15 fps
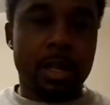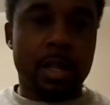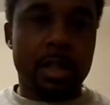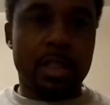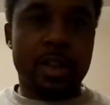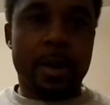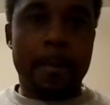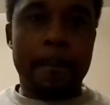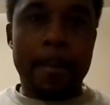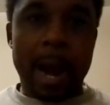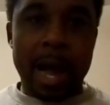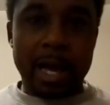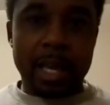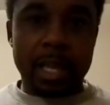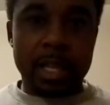they're
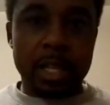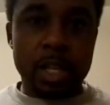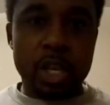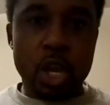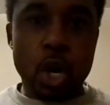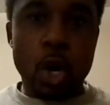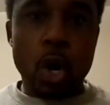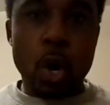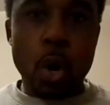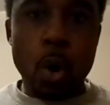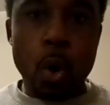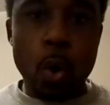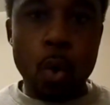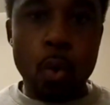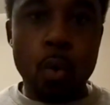mocking your
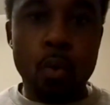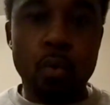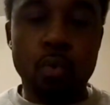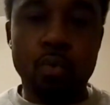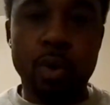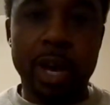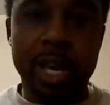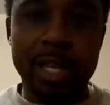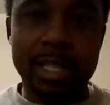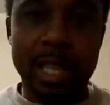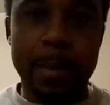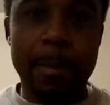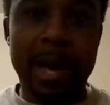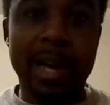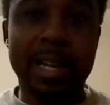whole race. They
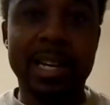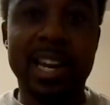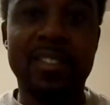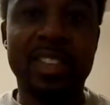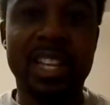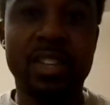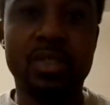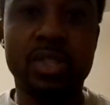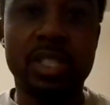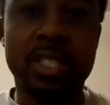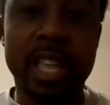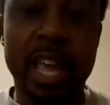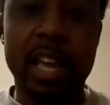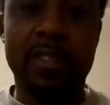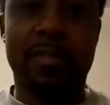mocking everything that you
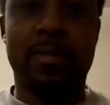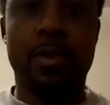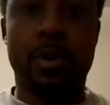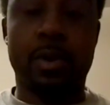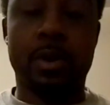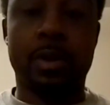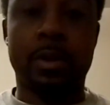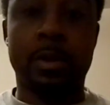stand for.